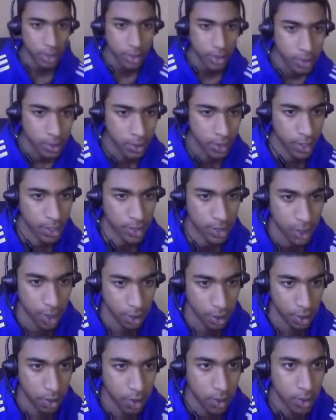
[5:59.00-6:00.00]
So that's not
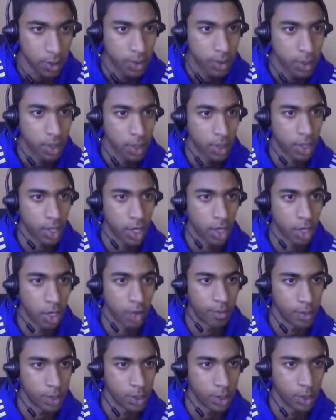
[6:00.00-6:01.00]
it. The king
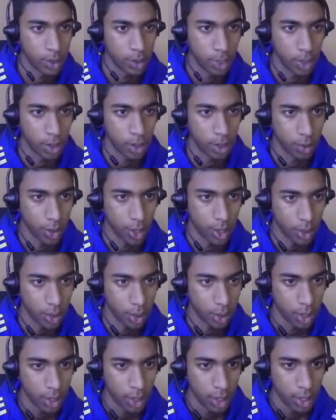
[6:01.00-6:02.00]
obviously will not go there.
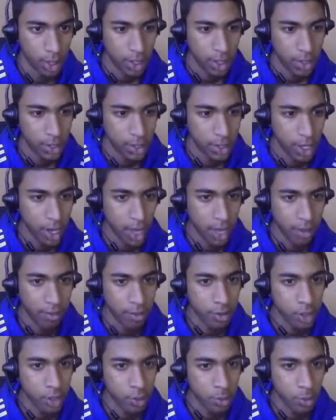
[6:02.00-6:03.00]
Instead, after
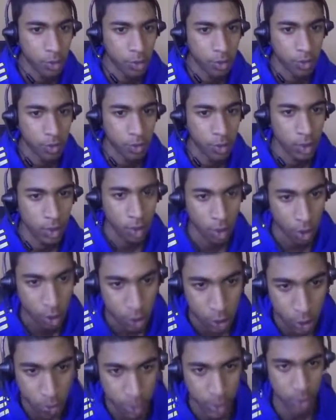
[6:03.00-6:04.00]
this move, there are
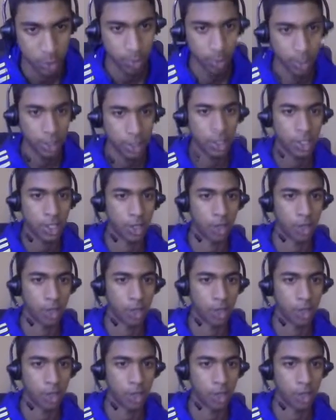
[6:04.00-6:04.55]
two possibilities: either